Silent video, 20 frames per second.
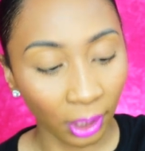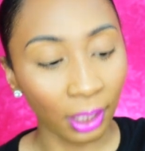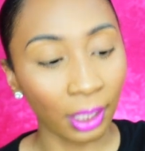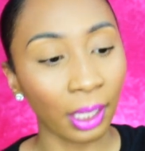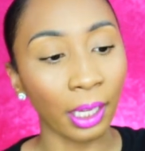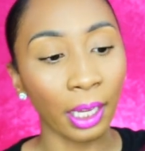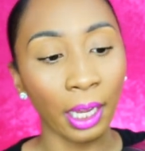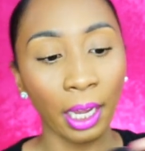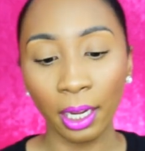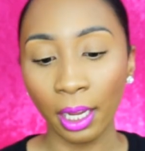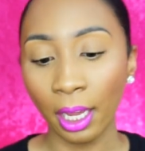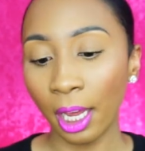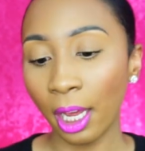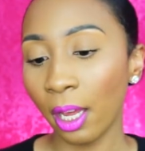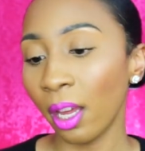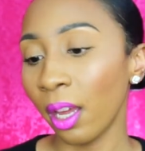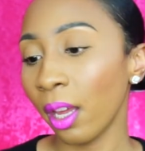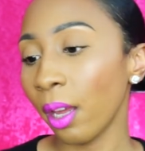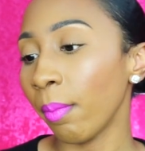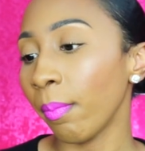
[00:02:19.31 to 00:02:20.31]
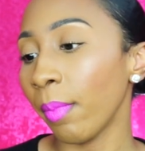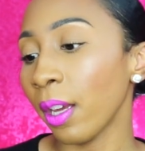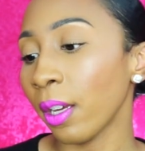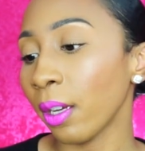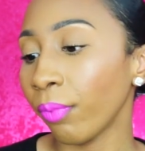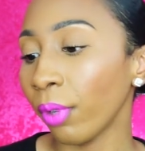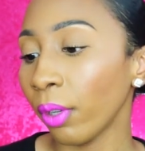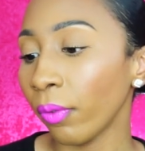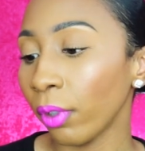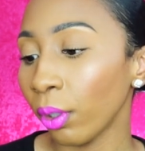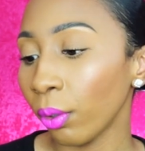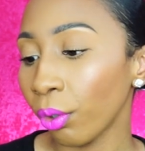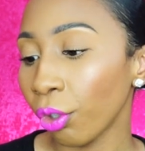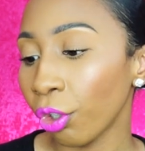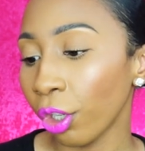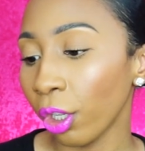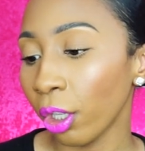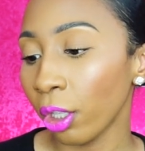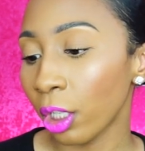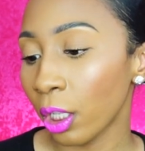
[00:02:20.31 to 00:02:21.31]
did get a Makeup
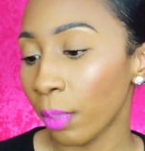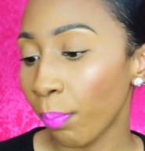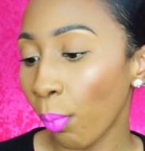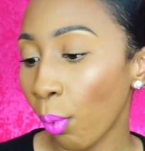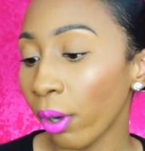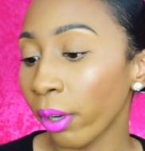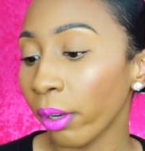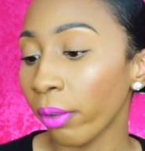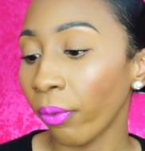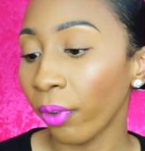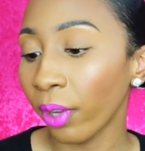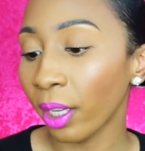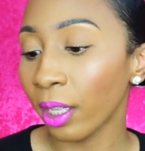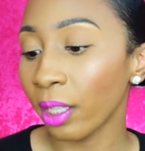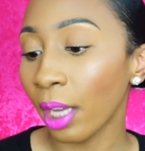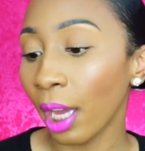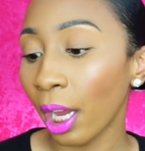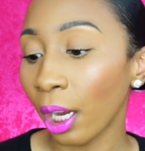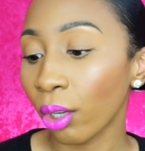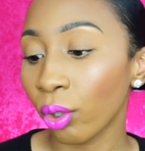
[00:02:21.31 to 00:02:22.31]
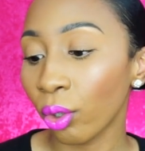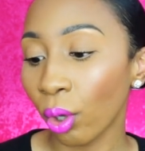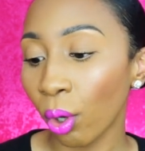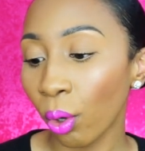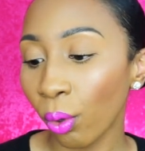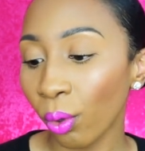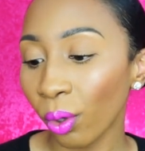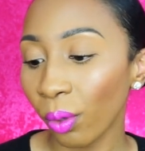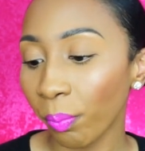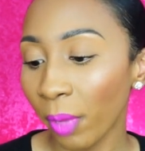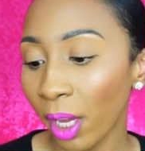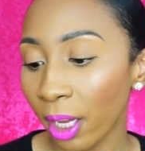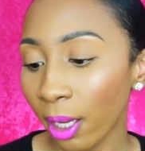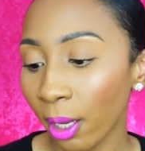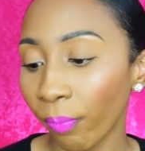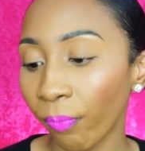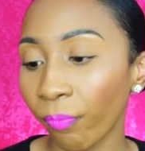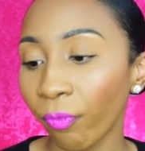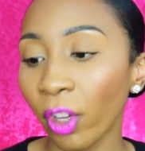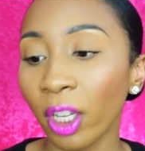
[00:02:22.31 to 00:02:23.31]
Revolution Sport Fix Extra Hold
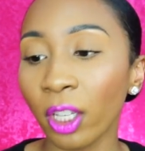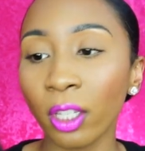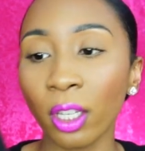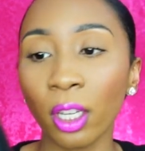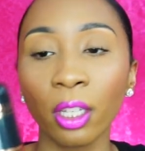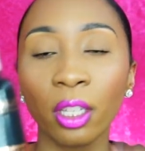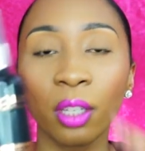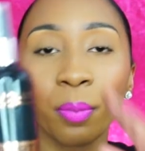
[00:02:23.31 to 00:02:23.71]
Makeup Fixing